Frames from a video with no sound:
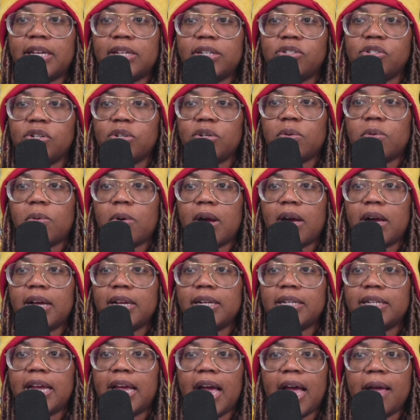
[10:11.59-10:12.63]
Get your
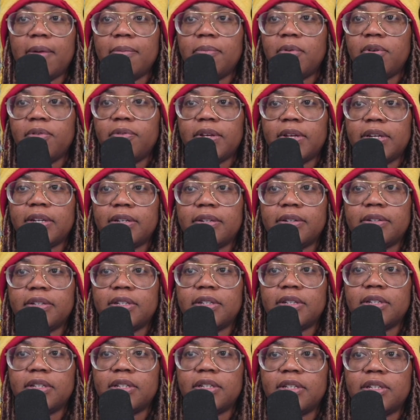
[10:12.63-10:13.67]
quad. Yeah, I'm moving.
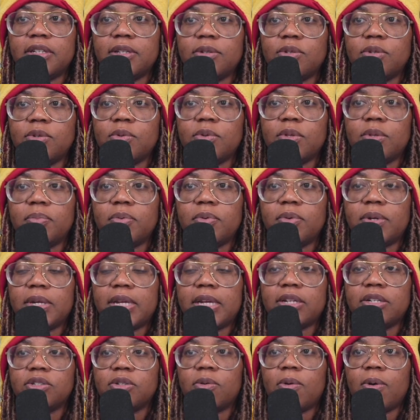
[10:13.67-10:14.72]
You doing the booty.
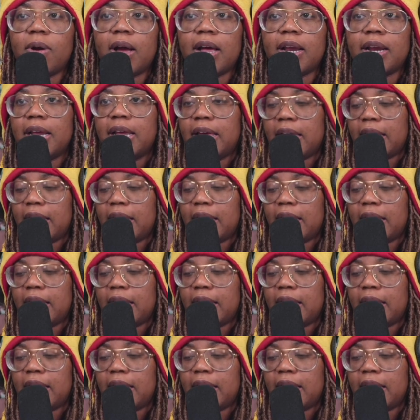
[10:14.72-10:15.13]
Get your quad.